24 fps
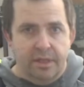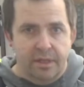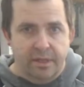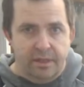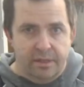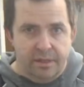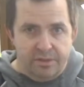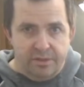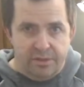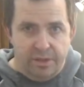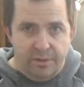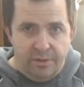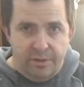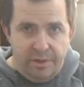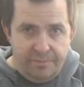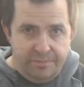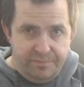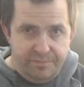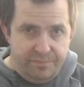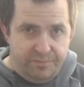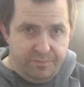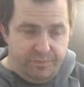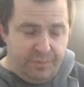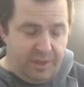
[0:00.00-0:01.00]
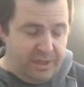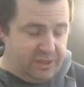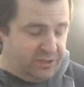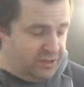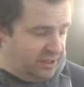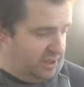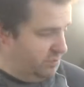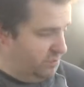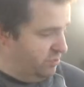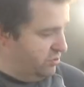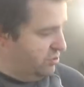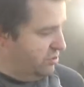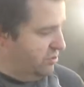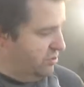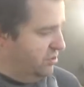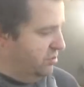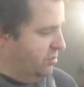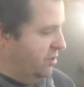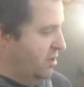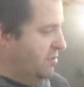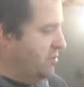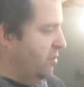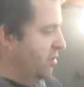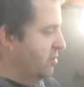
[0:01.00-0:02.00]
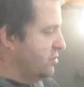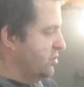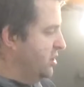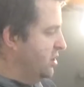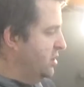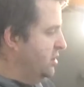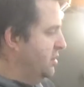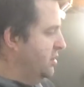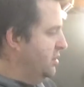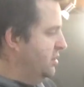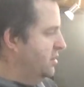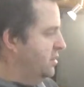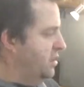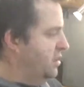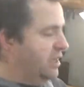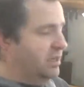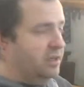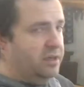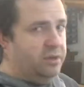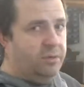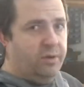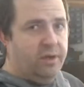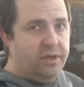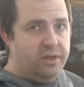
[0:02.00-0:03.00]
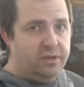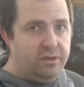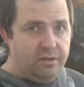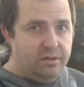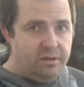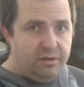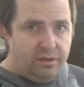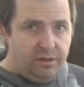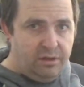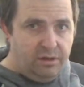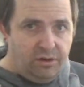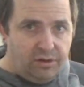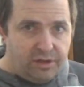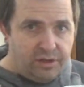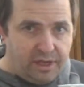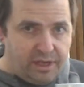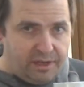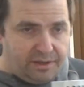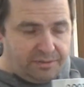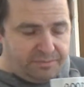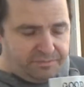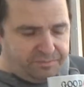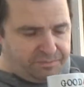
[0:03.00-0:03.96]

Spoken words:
So basically we're just going to do an unboxing and a quick look at.